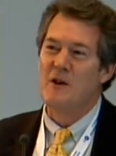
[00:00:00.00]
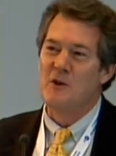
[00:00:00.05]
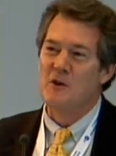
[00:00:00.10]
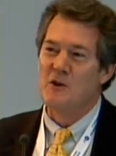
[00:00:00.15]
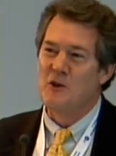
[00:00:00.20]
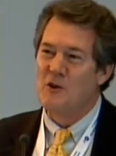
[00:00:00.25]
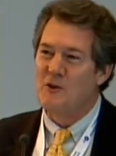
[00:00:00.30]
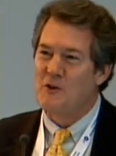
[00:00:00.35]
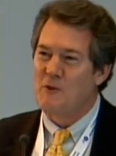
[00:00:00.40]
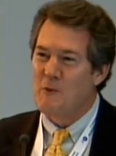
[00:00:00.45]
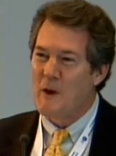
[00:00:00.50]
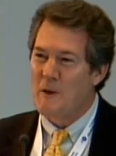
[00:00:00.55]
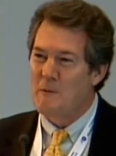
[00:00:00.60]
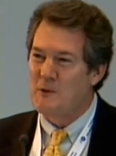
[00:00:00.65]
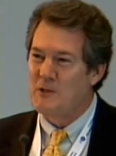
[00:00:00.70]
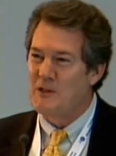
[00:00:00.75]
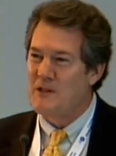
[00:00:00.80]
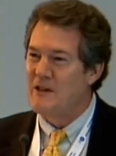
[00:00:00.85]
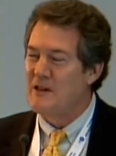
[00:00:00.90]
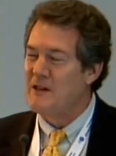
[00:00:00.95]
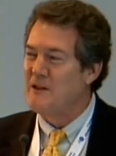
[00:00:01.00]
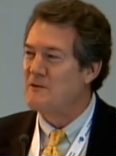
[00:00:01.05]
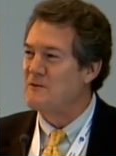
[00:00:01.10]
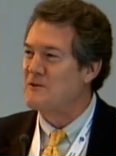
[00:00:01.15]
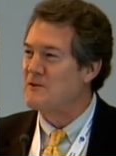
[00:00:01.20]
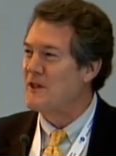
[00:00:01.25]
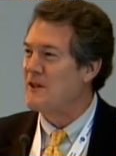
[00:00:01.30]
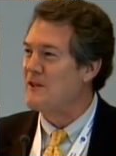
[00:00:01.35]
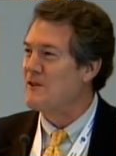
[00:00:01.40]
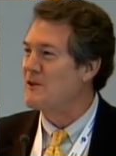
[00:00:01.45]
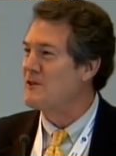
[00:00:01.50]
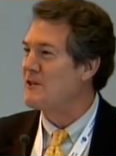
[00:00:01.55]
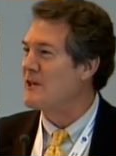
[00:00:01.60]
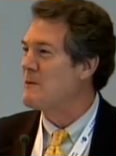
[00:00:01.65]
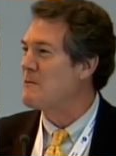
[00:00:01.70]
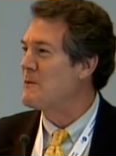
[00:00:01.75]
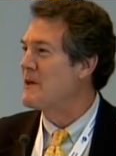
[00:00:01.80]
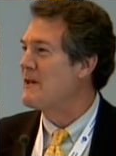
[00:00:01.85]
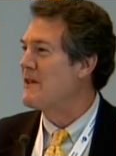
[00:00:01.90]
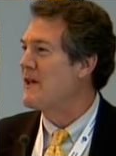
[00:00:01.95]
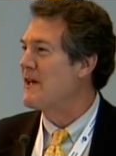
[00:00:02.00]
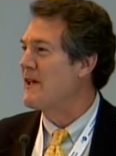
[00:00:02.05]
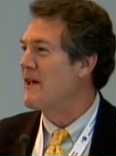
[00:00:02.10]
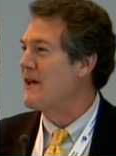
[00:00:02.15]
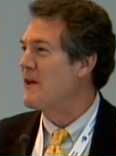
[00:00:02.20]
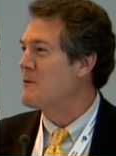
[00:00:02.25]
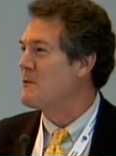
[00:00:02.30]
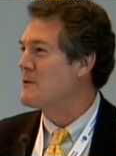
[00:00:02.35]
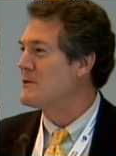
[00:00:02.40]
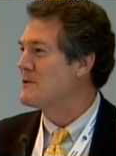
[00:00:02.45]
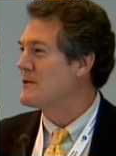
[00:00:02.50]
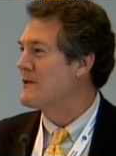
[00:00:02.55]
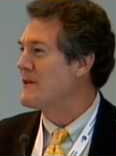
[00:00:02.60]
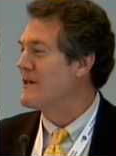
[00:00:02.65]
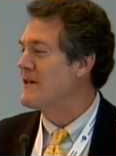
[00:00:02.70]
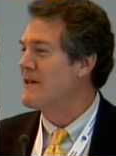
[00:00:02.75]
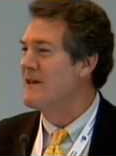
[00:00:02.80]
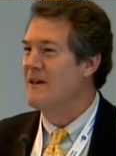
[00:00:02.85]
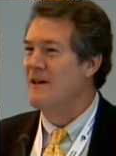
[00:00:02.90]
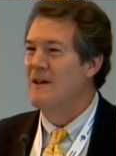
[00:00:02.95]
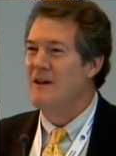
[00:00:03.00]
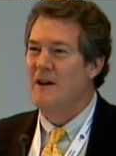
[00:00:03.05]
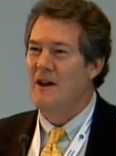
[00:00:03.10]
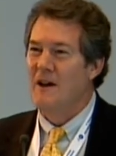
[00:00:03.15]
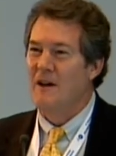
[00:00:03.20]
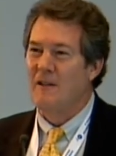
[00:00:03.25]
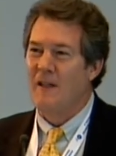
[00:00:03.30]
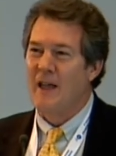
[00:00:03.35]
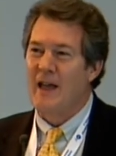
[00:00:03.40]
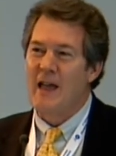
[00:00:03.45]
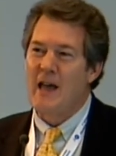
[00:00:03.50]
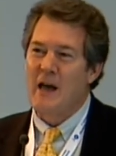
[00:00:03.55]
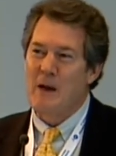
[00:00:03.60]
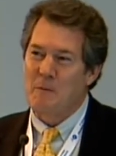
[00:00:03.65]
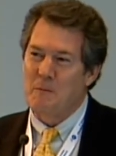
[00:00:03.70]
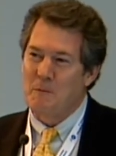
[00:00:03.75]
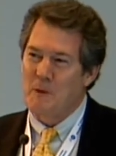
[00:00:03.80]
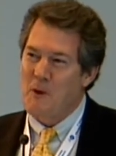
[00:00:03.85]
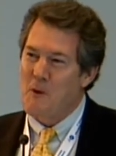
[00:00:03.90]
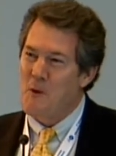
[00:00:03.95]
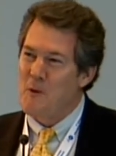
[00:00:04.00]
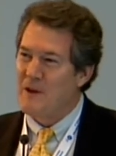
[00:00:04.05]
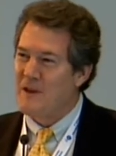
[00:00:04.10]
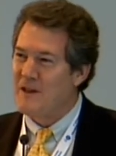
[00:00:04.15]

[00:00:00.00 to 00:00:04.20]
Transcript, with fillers: union representatives, they looked at me like I was uh, a lamb going